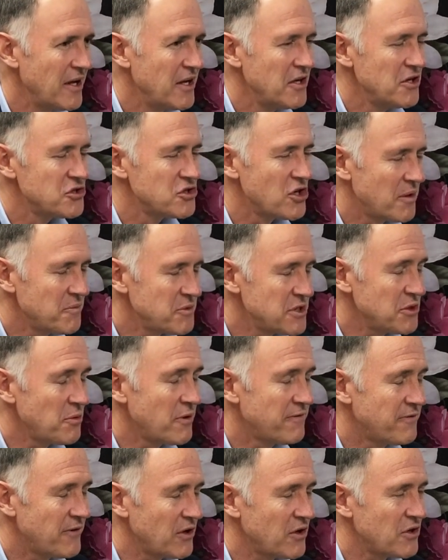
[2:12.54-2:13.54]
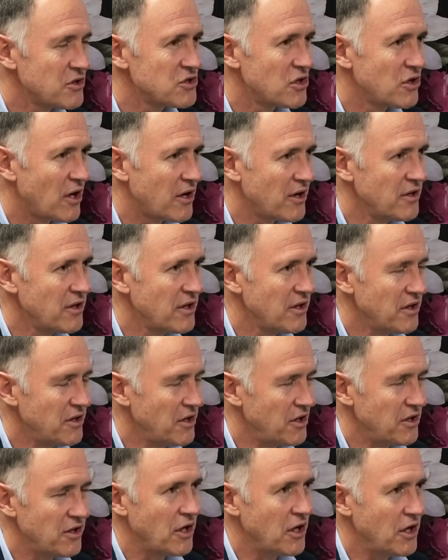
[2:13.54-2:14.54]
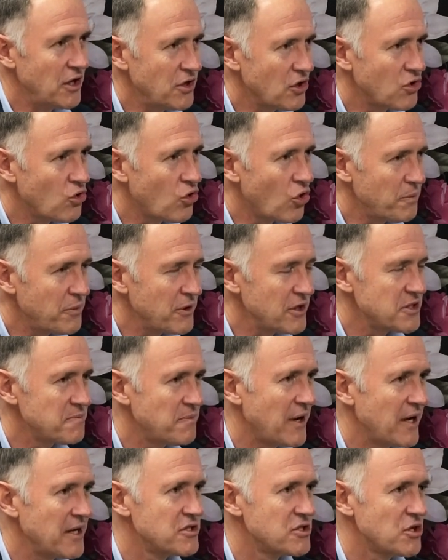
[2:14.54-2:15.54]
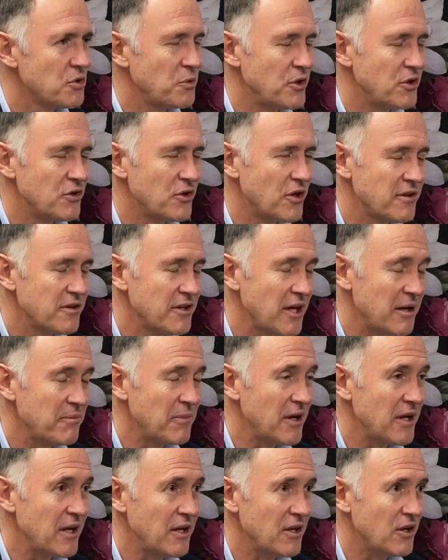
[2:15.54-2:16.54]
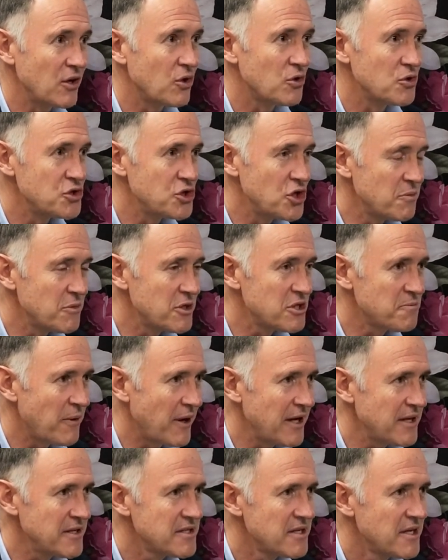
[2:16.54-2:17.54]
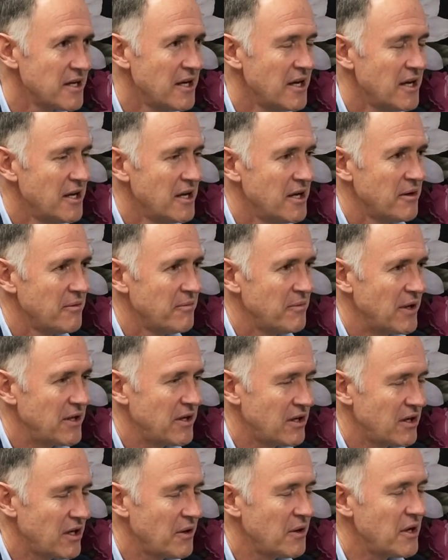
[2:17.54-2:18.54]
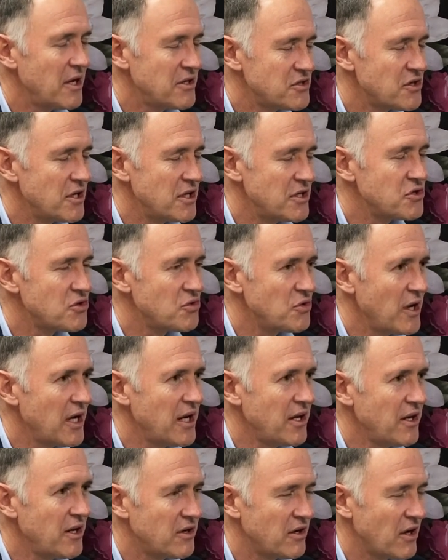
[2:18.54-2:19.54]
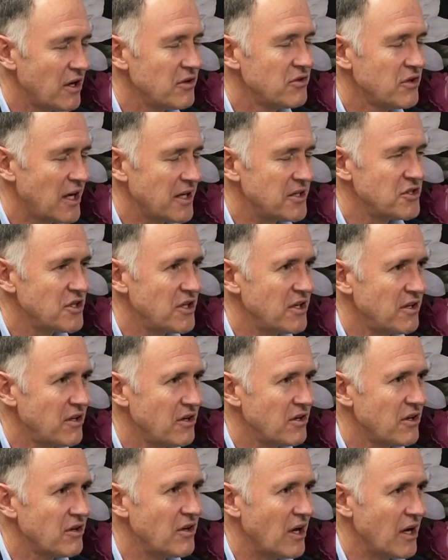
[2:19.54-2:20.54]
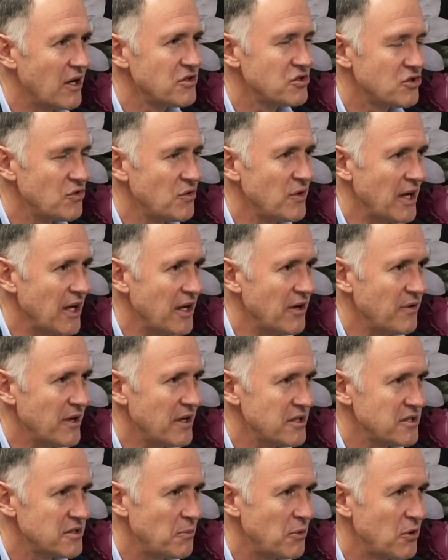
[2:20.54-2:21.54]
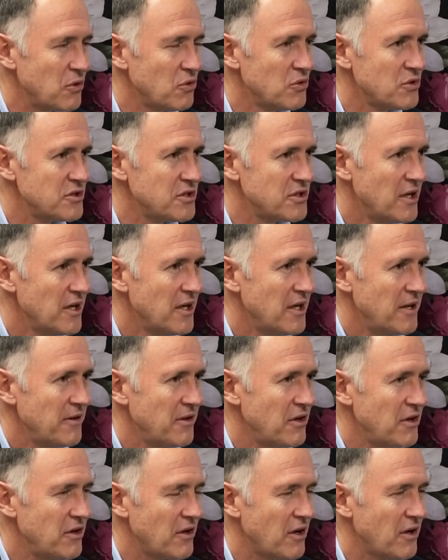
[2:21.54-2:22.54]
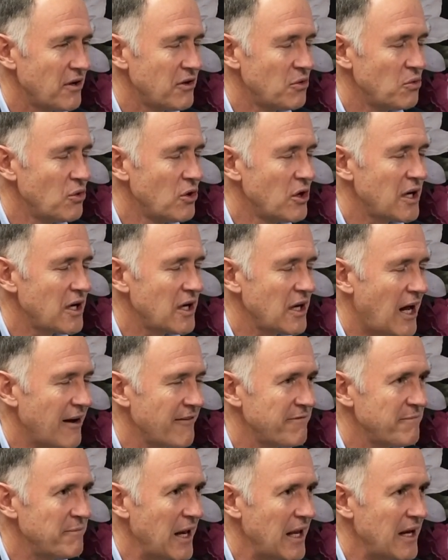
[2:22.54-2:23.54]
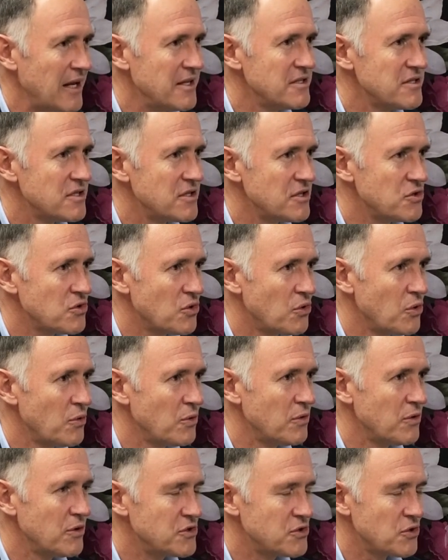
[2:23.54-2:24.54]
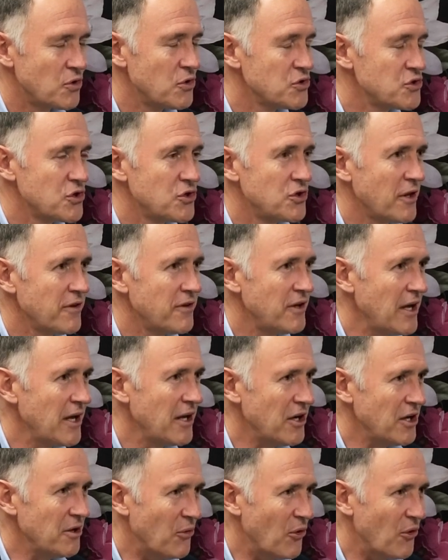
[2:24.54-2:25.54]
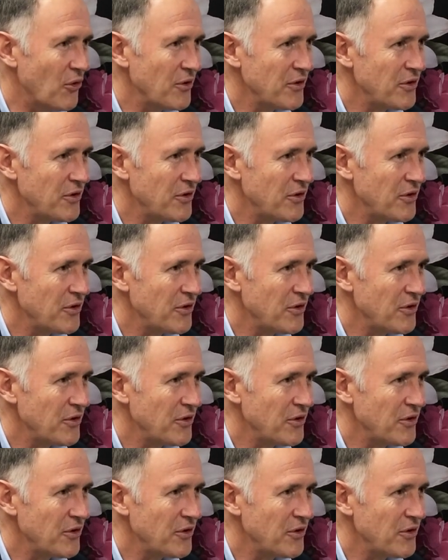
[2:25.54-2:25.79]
So obviously we focus a lot in a corporate space, so we're not that big in the consumer space. But, it's really, touching, those three areas, because, the work-life balance is also not there anymore.